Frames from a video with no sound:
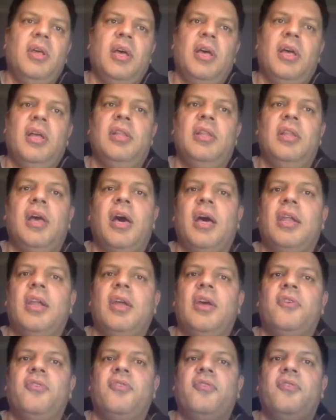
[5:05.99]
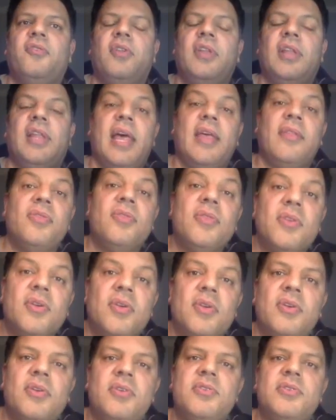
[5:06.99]
A lot of
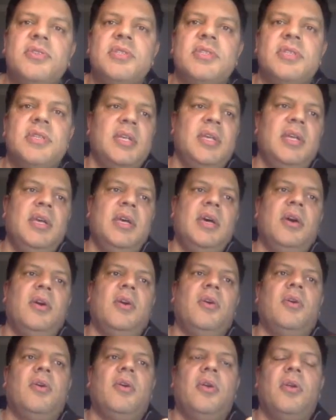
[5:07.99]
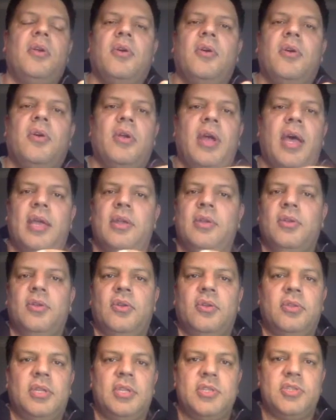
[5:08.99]
lenders or I don't
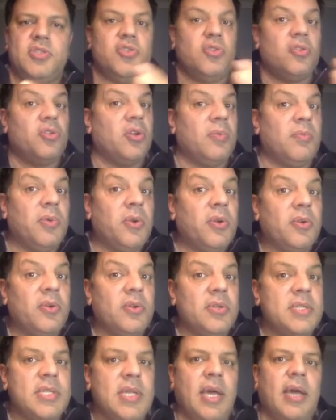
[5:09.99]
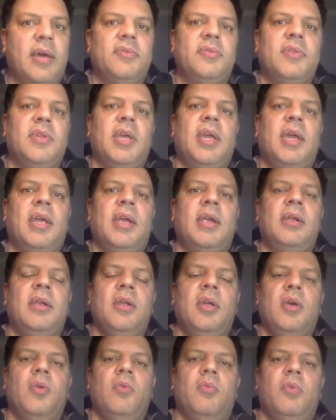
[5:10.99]
know, these joker brokers out there
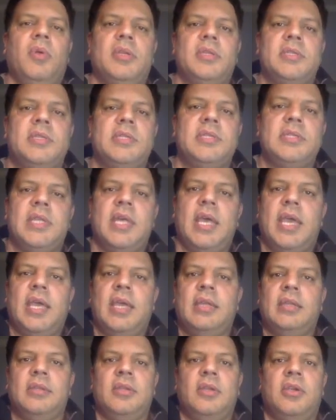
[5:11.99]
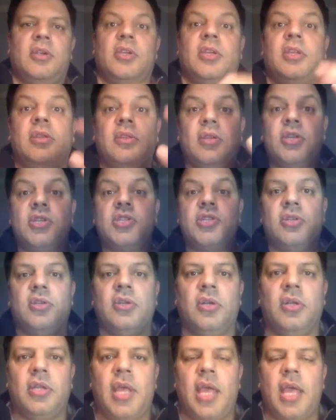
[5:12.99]
will say they're
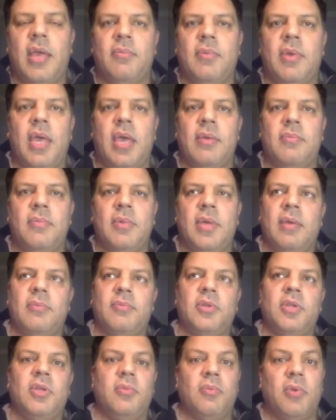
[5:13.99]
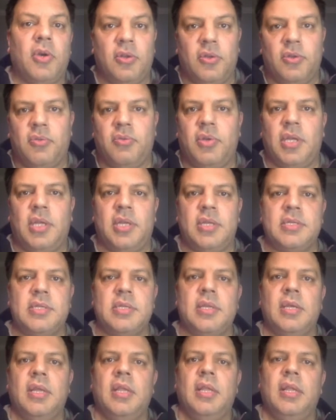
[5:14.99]
conditional
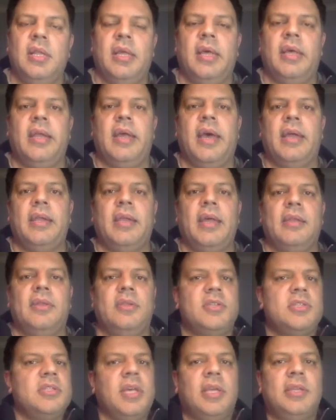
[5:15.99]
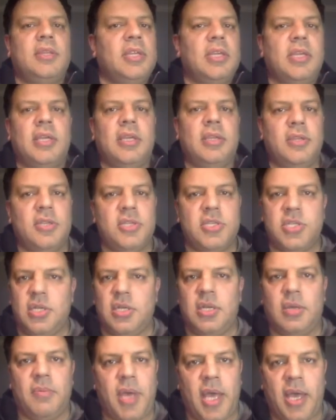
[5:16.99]
MT103s. And there's nothing
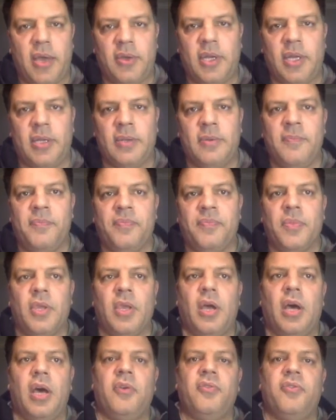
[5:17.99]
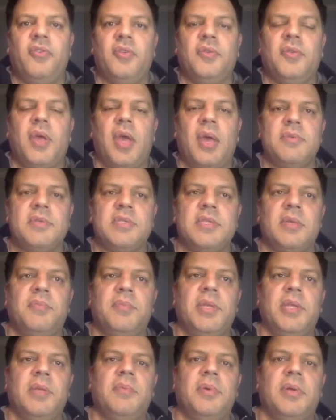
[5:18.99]
conditioned about it. Oftentimes the
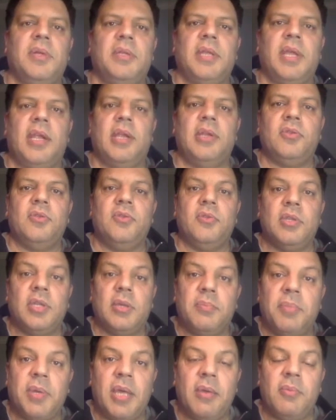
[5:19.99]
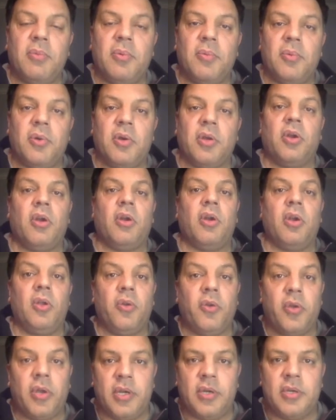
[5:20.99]
people that are doing the paperwork are
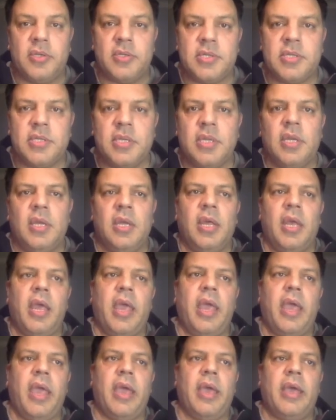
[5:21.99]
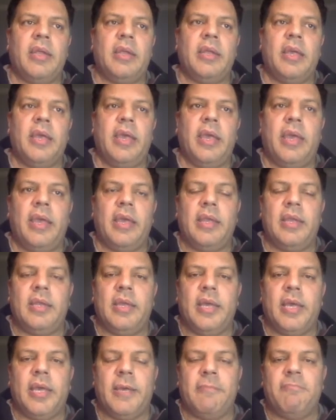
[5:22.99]
lawyers. And
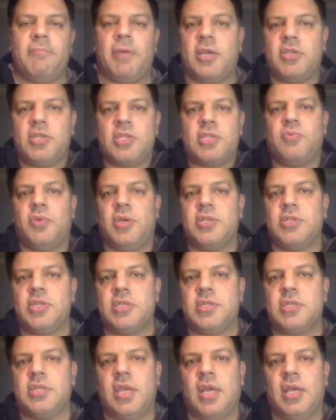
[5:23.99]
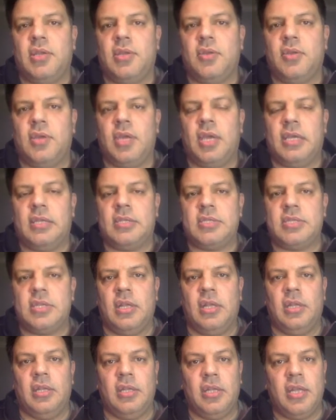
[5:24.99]
I just want to tell you, it's
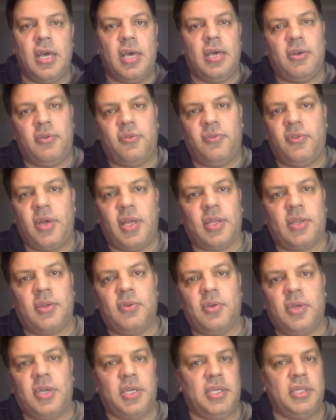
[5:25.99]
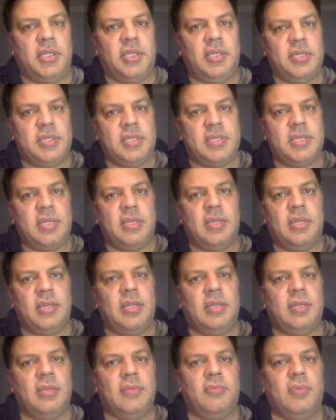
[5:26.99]
a lot of fraud going on in this
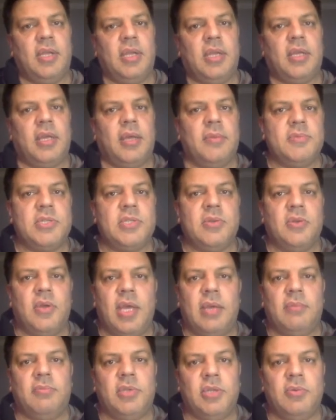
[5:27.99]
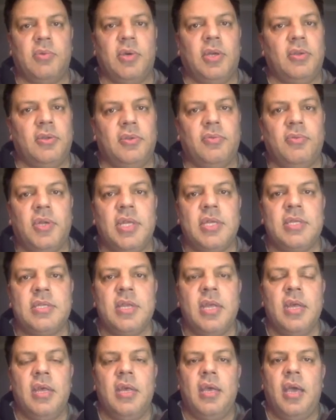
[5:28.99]
when it comes to
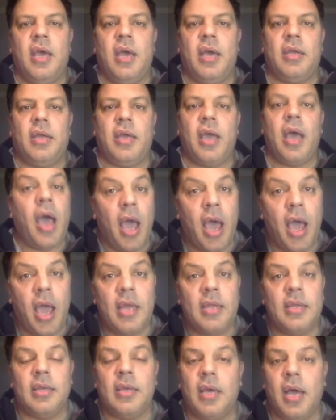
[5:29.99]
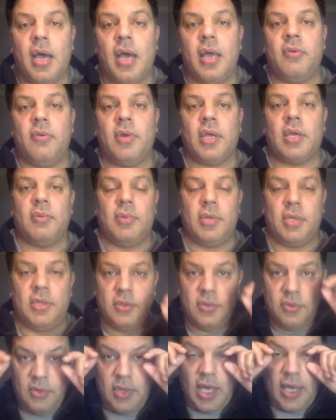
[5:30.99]
MT103s, and I highly recommend
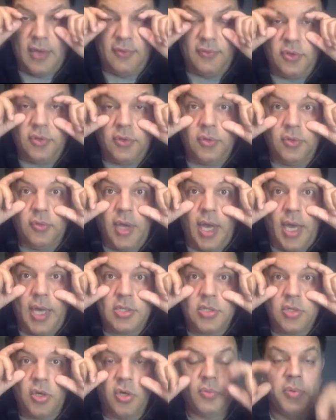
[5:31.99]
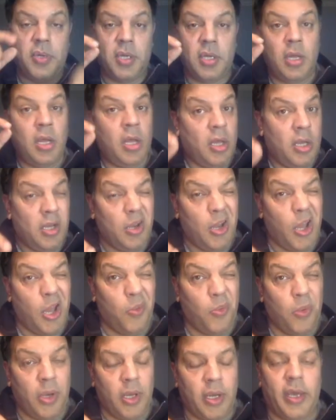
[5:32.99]
you to have two eyes open,
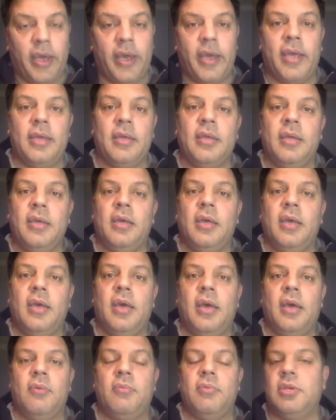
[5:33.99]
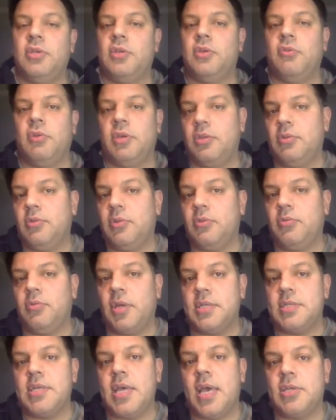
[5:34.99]
not one eye, when you go into a
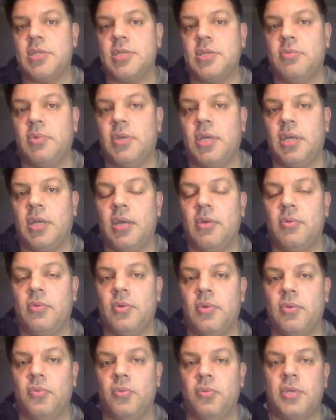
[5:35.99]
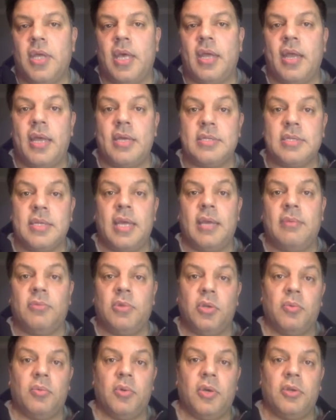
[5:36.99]
transaction with that has an
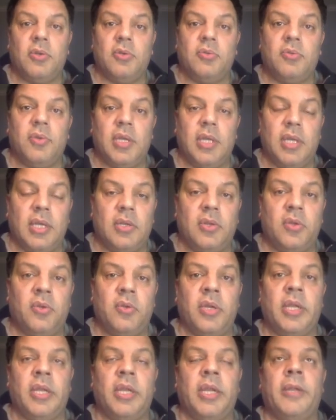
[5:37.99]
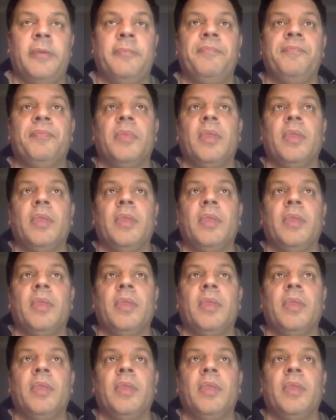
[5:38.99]
MT103 included in it.